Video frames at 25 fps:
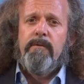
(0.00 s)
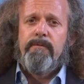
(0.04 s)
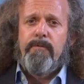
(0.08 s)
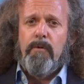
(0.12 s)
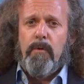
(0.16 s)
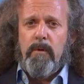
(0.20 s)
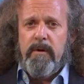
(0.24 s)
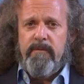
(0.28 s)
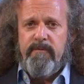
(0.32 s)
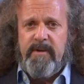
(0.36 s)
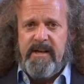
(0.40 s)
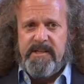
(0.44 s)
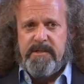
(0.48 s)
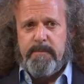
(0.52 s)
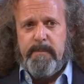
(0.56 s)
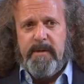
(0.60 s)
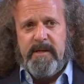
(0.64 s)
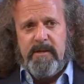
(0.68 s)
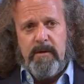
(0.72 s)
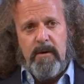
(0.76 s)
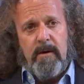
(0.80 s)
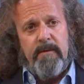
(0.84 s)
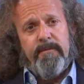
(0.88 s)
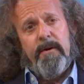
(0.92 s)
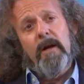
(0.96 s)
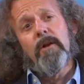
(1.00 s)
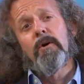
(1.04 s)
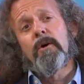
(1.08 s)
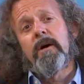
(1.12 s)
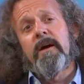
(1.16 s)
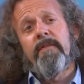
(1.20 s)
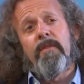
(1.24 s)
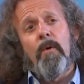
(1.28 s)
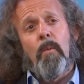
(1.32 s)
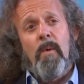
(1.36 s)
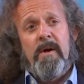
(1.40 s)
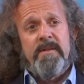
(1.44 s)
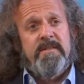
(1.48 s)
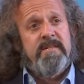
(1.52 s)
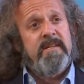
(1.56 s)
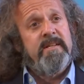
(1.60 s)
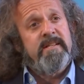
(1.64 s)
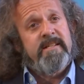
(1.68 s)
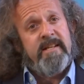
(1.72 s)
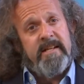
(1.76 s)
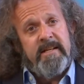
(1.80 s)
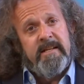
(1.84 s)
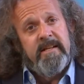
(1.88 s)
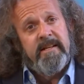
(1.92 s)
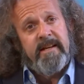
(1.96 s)
investment. Now, if I look at the ones
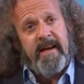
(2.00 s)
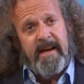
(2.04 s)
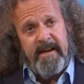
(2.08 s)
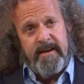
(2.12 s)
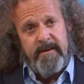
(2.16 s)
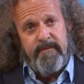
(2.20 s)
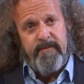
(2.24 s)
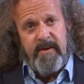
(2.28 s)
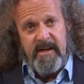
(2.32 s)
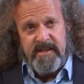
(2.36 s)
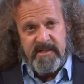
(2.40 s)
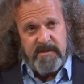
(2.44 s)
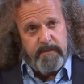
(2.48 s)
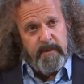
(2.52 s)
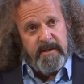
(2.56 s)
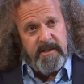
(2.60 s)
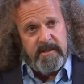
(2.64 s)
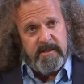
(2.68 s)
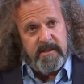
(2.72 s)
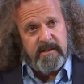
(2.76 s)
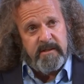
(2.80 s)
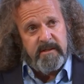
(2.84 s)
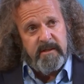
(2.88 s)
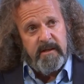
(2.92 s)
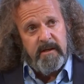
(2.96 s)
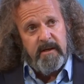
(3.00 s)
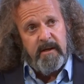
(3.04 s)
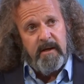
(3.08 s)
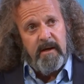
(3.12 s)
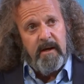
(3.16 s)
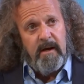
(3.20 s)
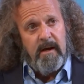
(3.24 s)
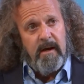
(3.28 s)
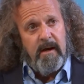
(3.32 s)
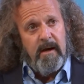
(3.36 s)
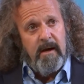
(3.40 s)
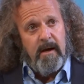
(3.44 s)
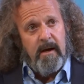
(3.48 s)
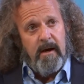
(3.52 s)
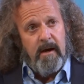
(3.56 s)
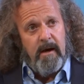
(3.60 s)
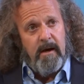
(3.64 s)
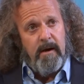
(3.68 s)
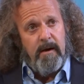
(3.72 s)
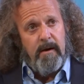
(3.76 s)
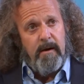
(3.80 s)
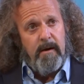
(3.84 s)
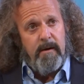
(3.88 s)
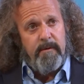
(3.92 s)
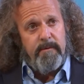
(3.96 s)
that didn't get investment,
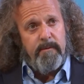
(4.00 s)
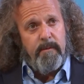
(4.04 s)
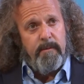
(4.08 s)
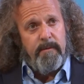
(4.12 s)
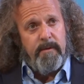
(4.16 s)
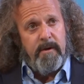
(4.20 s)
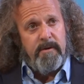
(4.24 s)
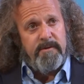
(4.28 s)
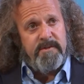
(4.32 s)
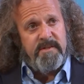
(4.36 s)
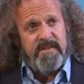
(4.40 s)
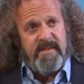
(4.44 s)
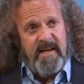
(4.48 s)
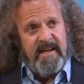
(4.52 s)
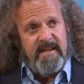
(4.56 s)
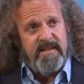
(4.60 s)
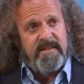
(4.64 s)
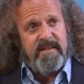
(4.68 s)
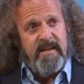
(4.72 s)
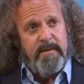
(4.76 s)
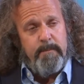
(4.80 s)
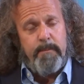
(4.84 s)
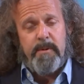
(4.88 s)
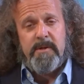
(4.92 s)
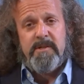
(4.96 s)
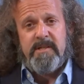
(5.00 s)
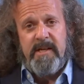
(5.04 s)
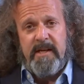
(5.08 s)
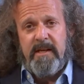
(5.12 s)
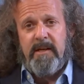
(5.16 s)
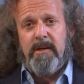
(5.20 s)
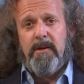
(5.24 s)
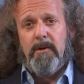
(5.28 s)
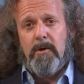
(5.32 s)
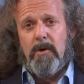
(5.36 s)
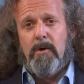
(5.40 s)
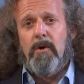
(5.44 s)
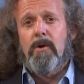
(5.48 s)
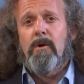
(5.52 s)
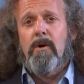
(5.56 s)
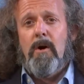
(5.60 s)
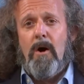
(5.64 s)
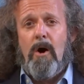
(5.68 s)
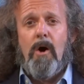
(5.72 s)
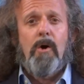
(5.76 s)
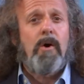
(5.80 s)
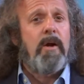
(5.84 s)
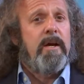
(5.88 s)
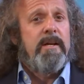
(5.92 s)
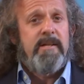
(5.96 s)
the 6 in particular
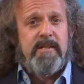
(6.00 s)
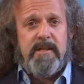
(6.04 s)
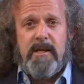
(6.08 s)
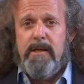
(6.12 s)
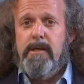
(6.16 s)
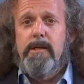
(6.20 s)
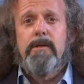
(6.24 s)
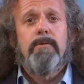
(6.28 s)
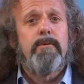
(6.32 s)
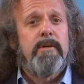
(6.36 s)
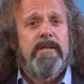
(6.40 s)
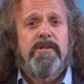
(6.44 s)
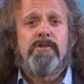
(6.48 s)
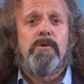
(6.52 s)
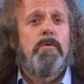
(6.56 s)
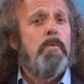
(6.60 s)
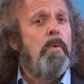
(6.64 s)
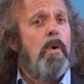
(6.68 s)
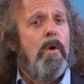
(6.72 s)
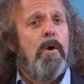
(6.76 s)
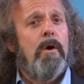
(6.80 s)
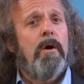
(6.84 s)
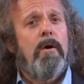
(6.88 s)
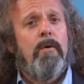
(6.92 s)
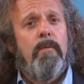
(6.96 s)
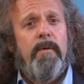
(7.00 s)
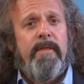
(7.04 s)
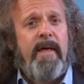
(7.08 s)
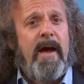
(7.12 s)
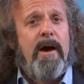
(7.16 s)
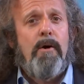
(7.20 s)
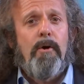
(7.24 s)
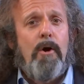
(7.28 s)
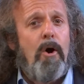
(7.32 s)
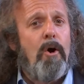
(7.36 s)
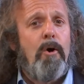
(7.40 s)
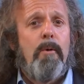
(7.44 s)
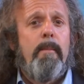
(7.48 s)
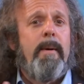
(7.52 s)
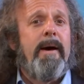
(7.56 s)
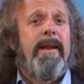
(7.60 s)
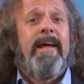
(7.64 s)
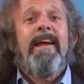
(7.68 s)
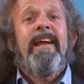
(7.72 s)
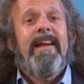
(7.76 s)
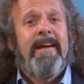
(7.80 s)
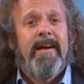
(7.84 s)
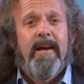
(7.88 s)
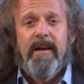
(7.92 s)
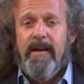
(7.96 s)
are continuing to work without our
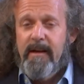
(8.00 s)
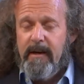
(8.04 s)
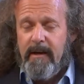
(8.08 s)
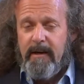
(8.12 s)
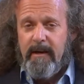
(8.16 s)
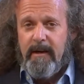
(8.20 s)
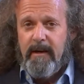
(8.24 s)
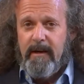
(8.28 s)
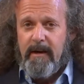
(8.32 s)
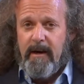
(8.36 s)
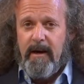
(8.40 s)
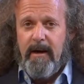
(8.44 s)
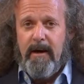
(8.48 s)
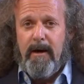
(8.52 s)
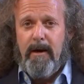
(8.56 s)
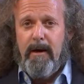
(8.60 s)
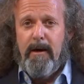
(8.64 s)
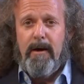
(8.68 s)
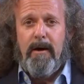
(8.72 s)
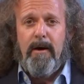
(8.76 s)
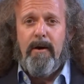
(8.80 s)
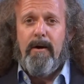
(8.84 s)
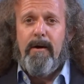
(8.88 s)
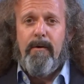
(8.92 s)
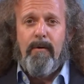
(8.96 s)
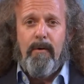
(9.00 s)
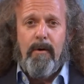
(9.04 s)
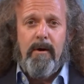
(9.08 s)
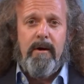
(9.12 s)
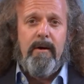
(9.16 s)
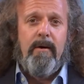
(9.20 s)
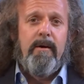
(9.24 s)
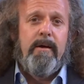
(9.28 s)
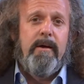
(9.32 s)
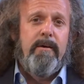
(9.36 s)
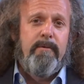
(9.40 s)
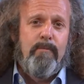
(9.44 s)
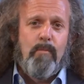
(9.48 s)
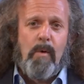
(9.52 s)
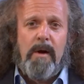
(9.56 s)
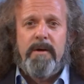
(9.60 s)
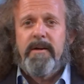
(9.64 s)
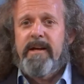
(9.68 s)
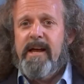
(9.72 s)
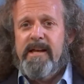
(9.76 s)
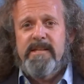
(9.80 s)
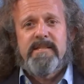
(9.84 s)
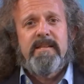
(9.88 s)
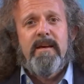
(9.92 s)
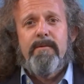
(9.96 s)
money. In one
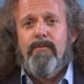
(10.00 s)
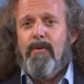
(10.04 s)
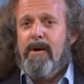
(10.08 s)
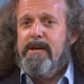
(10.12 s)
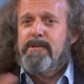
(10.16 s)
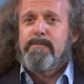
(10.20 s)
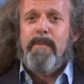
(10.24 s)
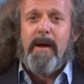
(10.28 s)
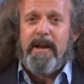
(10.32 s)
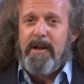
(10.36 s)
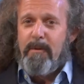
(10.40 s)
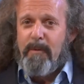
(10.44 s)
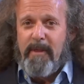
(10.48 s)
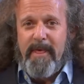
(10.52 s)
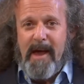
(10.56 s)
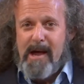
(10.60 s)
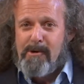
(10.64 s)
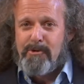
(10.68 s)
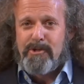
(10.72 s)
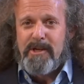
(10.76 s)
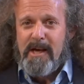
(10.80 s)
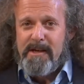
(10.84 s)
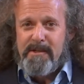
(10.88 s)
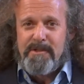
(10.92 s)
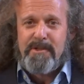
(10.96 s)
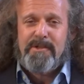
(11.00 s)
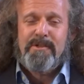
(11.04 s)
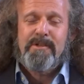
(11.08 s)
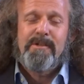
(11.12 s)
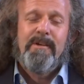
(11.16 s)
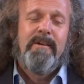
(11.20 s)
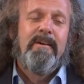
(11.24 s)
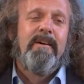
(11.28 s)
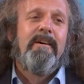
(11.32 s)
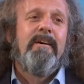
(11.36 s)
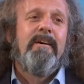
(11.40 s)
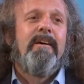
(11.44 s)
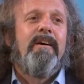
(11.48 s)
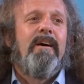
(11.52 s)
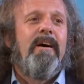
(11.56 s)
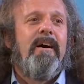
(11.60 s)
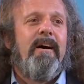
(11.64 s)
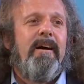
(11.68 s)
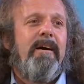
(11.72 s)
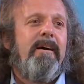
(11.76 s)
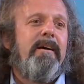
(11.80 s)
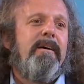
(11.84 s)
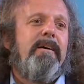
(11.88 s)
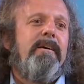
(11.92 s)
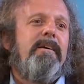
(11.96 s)
case, they've raised money without us,
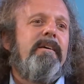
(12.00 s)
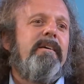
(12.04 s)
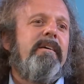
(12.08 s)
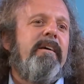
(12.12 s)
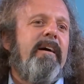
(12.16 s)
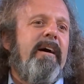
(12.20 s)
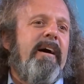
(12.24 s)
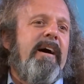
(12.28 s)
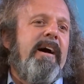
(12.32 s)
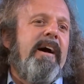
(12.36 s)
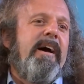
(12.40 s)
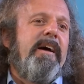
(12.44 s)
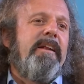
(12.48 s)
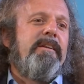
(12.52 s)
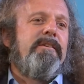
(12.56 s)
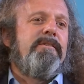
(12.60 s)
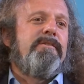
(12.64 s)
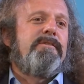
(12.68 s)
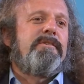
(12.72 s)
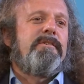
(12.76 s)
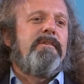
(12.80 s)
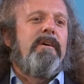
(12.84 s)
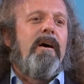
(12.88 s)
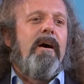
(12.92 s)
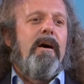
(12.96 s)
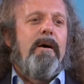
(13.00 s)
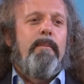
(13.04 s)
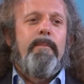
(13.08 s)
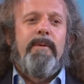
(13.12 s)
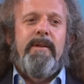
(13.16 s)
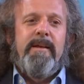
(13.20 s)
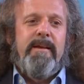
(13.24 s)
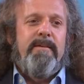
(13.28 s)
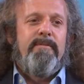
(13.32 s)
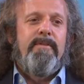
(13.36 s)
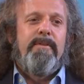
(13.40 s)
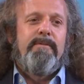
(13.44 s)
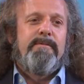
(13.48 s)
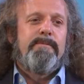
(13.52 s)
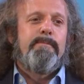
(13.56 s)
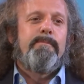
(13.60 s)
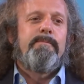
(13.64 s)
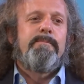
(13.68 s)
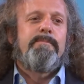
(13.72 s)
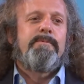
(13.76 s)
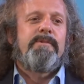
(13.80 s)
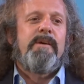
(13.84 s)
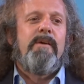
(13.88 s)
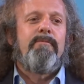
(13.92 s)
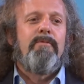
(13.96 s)
and I believe
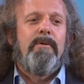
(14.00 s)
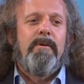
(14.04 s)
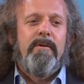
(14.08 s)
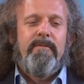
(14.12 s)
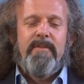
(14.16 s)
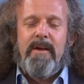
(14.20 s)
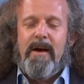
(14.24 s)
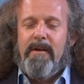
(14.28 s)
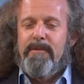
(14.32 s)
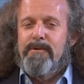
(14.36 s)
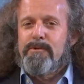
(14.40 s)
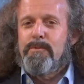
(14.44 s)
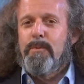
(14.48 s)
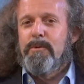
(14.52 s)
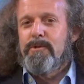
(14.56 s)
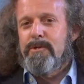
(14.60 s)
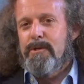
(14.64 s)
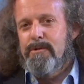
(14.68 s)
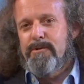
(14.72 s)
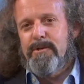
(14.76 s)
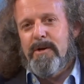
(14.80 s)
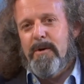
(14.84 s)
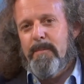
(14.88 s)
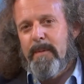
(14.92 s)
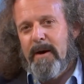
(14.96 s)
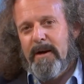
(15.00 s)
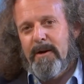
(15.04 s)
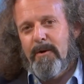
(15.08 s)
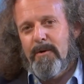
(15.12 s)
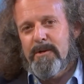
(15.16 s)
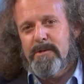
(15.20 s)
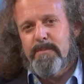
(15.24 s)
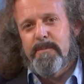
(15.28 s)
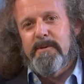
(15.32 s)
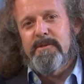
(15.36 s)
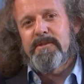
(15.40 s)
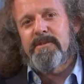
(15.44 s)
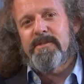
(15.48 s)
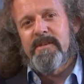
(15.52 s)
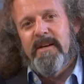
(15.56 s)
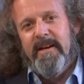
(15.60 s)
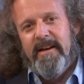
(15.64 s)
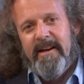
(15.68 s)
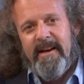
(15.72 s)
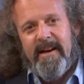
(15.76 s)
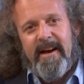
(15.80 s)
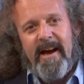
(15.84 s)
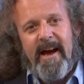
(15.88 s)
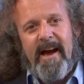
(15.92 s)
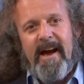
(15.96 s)
several of the others will do so by Christmas.
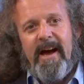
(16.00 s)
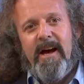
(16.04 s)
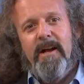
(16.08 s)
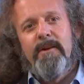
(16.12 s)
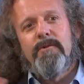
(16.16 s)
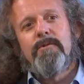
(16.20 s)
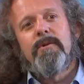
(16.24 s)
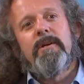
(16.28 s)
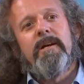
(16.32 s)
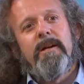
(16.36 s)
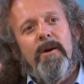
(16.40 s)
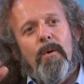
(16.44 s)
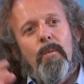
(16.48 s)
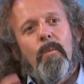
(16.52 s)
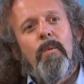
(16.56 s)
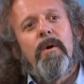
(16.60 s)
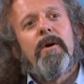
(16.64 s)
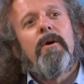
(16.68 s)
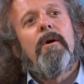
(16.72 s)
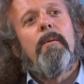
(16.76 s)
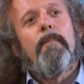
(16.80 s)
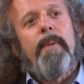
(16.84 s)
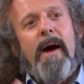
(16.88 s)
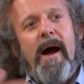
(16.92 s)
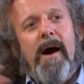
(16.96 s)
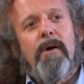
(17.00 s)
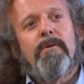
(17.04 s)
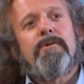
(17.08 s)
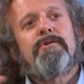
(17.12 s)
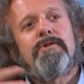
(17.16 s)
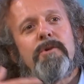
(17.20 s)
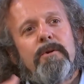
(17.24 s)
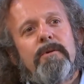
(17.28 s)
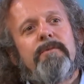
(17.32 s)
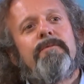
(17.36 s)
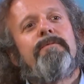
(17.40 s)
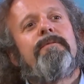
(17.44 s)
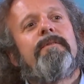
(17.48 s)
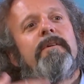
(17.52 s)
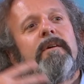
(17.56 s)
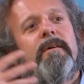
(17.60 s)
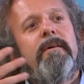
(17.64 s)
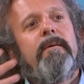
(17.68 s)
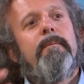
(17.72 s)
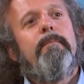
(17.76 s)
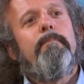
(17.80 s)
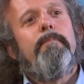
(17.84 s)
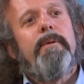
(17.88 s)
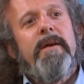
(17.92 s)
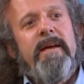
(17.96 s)
And we're about sort of
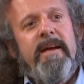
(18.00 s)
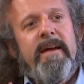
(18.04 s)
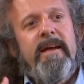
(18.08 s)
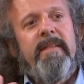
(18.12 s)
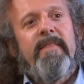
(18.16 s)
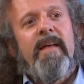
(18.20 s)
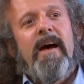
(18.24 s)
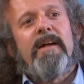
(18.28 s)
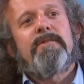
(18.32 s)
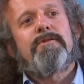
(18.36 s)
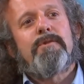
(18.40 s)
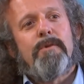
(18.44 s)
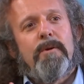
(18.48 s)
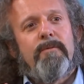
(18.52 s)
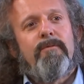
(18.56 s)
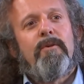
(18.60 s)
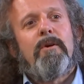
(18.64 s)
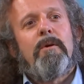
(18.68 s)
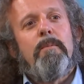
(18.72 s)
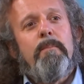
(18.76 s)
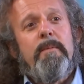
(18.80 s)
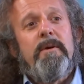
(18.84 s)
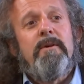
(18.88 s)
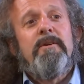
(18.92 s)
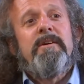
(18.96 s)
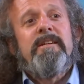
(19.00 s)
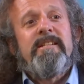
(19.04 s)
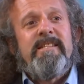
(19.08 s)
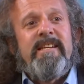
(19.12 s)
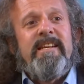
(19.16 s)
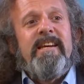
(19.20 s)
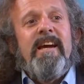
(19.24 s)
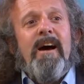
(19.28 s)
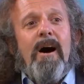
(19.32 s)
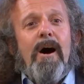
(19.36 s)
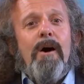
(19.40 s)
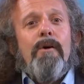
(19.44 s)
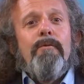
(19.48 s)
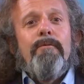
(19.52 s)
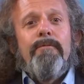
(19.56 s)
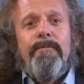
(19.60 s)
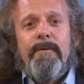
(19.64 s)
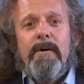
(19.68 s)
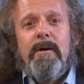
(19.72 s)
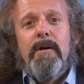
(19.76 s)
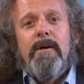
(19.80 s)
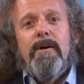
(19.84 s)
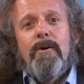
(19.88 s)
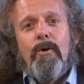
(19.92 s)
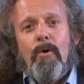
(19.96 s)
being that sort of community of
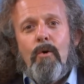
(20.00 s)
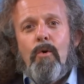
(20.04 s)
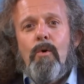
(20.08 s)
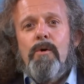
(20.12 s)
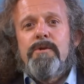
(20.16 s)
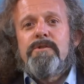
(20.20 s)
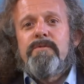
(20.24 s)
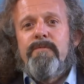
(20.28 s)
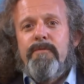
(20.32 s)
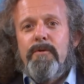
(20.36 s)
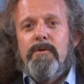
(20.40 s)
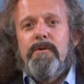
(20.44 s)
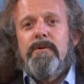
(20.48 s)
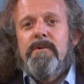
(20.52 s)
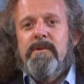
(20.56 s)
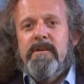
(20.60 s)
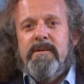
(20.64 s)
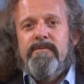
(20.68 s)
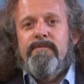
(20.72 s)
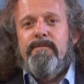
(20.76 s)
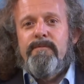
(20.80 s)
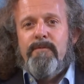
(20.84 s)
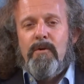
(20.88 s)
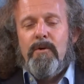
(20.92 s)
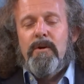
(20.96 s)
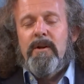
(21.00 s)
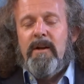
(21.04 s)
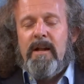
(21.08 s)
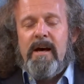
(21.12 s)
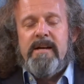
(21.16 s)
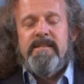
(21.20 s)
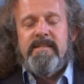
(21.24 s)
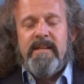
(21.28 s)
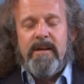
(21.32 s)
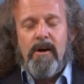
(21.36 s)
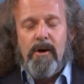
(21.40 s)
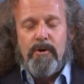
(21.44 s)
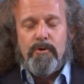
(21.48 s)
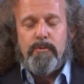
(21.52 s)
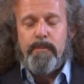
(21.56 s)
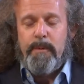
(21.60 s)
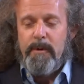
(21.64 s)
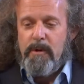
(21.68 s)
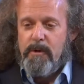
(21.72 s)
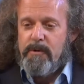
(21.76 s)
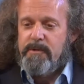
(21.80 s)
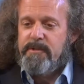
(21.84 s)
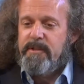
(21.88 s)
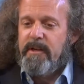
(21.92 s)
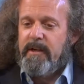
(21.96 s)
cross-fertilizing
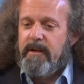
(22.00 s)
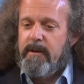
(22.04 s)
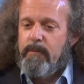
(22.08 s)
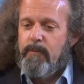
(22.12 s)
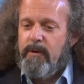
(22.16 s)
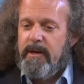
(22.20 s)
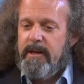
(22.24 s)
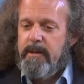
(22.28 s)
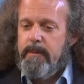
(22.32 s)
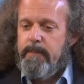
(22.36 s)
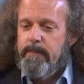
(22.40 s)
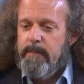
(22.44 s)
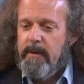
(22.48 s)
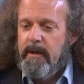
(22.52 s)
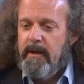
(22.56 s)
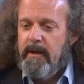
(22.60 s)
entrepreneurs that can really